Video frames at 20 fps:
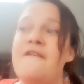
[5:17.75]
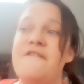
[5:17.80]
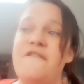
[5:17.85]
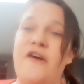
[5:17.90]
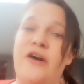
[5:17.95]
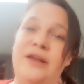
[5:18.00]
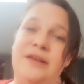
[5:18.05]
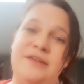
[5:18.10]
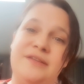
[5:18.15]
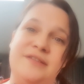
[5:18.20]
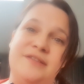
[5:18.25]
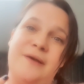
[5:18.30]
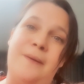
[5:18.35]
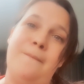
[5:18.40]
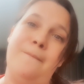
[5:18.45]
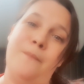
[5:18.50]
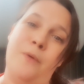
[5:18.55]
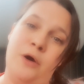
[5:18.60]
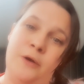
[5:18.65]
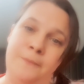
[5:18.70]
find
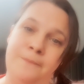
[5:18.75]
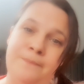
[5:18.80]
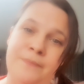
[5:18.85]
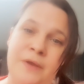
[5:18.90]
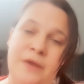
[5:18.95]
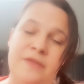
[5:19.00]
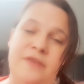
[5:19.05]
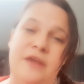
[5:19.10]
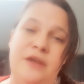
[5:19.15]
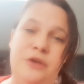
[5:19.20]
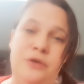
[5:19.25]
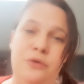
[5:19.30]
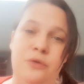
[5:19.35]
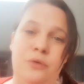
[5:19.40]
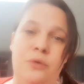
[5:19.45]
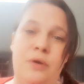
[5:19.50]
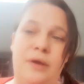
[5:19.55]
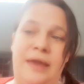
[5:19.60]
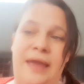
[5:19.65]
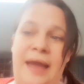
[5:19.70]
someone that
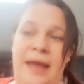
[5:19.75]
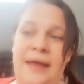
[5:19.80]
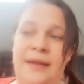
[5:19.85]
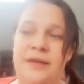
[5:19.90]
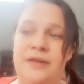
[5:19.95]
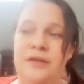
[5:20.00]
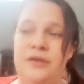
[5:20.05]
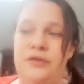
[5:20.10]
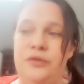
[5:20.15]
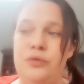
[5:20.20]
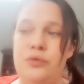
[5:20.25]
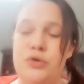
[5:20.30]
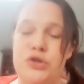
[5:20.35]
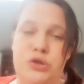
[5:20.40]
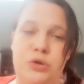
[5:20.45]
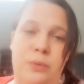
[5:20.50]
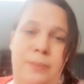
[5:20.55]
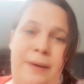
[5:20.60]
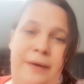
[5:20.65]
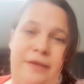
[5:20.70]
you can talk
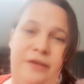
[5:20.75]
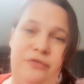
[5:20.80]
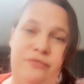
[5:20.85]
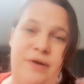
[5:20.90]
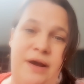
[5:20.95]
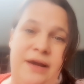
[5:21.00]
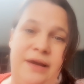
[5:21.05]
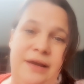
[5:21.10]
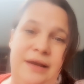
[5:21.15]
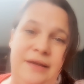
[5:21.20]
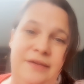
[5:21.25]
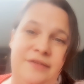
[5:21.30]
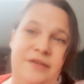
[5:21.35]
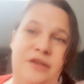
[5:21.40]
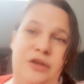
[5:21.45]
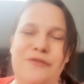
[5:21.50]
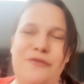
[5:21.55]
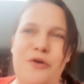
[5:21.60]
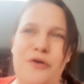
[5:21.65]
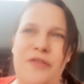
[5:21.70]
to about this regularly, so
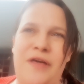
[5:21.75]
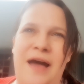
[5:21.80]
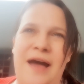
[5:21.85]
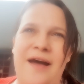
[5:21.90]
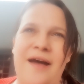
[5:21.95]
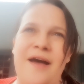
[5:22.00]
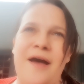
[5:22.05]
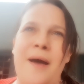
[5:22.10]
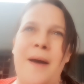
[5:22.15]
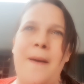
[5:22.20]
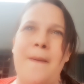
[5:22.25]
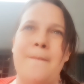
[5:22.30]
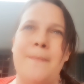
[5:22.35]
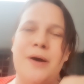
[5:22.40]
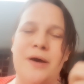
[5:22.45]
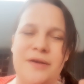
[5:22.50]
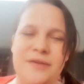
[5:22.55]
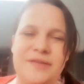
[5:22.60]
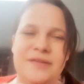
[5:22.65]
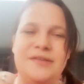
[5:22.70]
you've got that
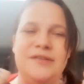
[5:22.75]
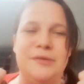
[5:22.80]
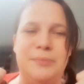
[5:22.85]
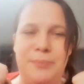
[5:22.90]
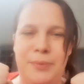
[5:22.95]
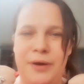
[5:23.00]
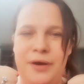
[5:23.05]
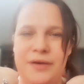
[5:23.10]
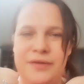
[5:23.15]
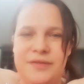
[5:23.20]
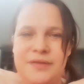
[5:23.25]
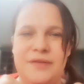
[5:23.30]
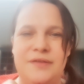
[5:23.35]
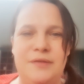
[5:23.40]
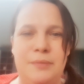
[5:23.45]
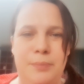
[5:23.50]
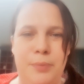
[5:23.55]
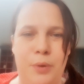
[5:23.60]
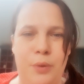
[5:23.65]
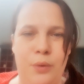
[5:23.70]
person-to-person
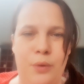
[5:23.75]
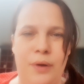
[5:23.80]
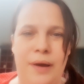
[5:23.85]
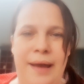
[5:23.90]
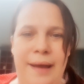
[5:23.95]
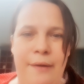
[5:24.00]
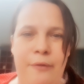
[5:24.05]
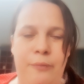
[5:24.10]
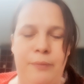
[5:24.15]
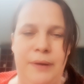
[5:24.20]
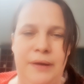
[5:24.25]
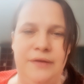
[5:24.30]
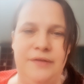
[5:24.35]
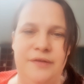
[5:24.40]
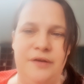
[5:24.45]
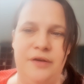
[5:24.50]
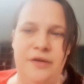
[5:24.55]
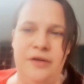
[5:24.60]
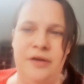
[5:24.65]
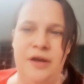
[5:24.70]
support helping
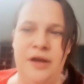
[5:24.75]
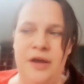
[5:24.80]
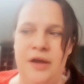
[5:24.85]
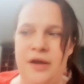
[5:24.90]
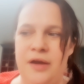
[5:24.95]
to